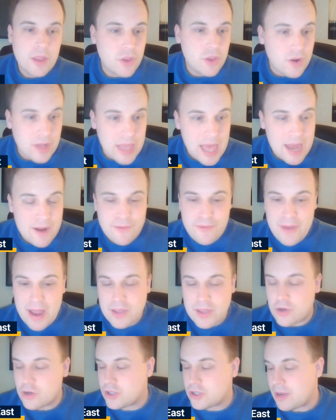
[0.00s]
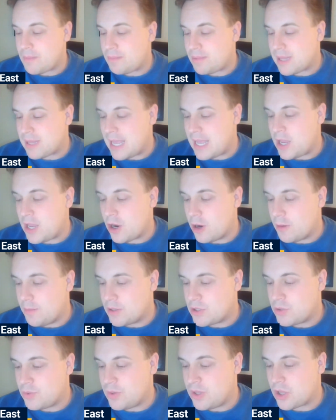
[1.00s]
there are a lot of factors at play here
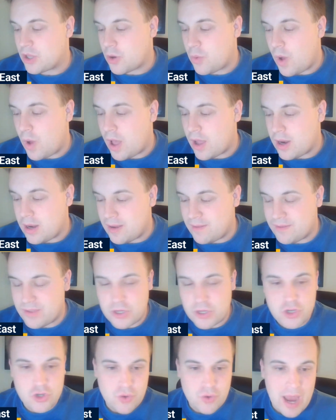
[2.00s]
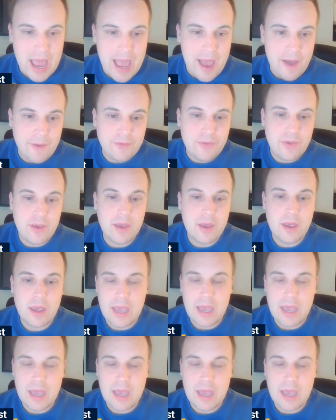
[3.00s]
between the quality of this draft